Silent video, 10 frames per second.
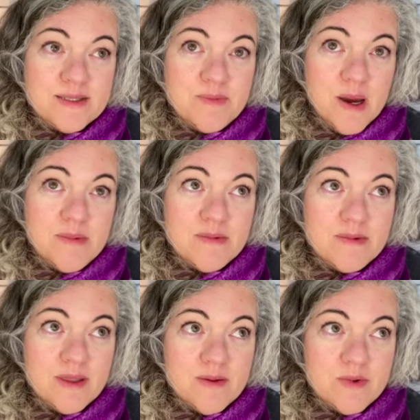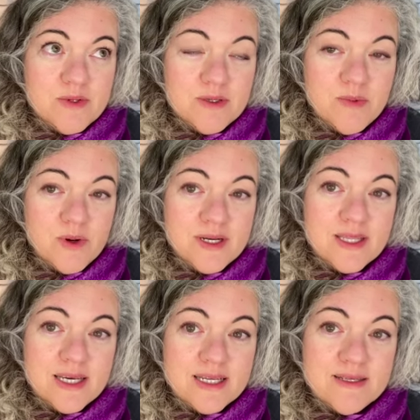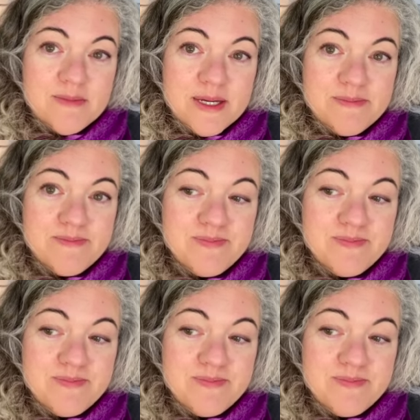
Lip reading: probably the most important thing to me.